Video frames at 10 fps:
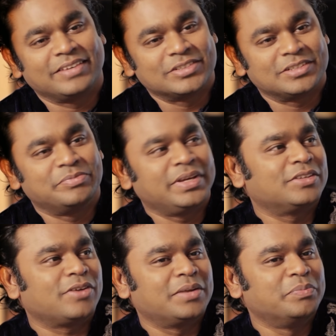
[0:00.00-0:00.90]
which in me,
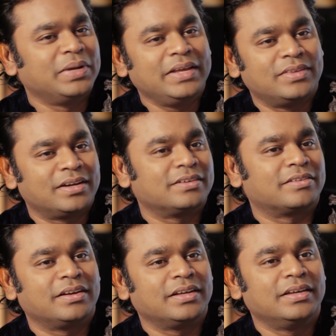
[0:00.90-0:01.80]
so I didn't believe that it
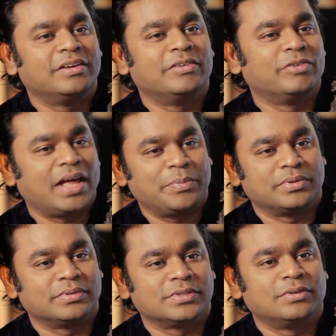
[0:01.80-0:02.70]
really would
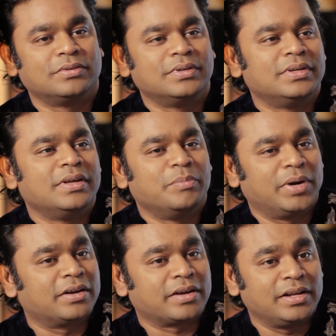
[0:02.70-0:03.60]
happen. So, but
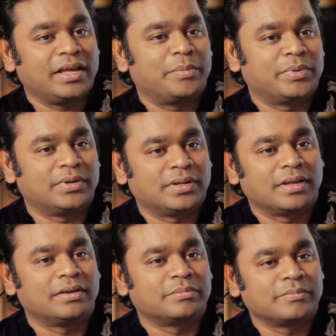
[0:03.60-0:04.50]
it really happened. And
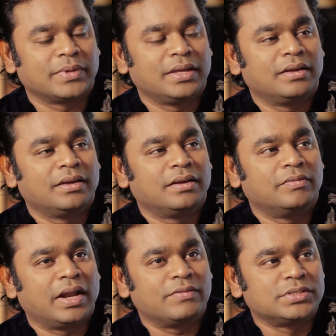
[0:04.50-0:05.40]
then
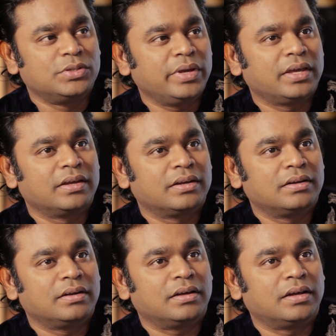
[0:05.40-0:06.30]
when I was doing it,
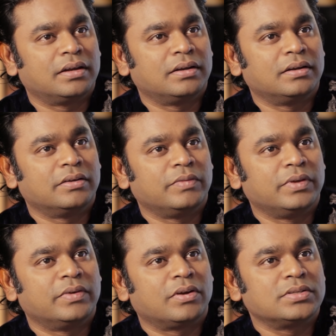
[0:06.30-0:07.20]
and we
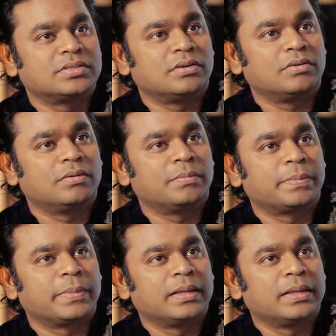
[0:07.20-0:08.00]
were also